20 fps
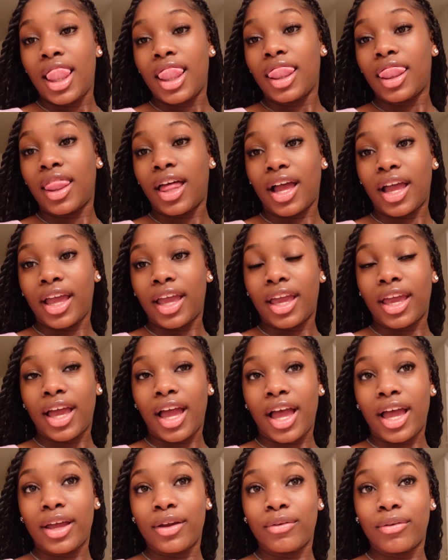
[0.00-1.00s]
Like,
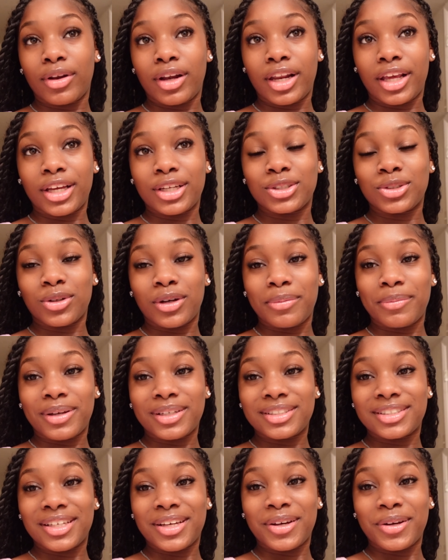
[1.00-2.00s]
I really enjoyed
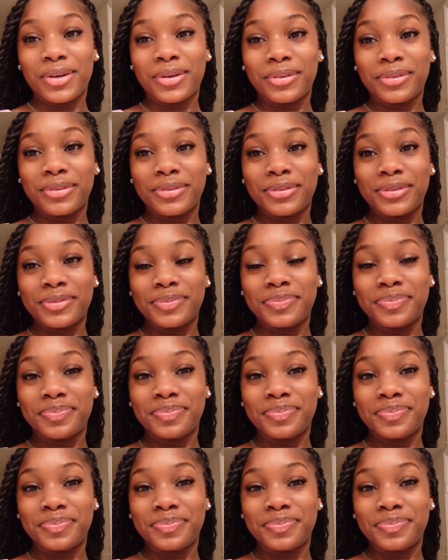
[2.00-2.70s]
myself.